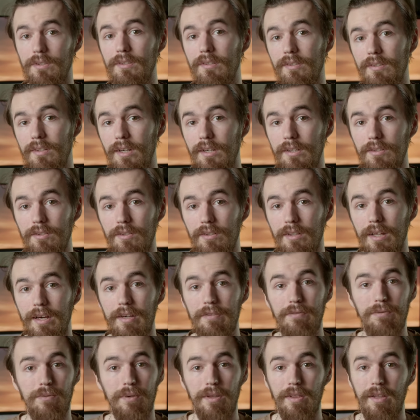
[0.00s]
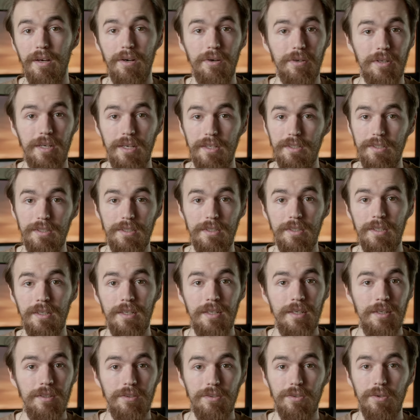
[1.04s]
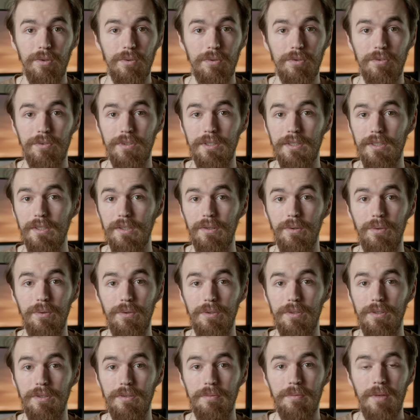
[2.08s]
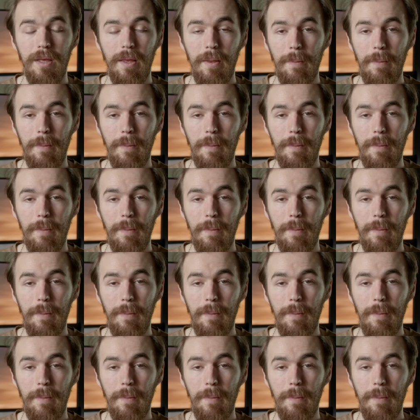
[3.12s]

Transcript: design to life without any soldering or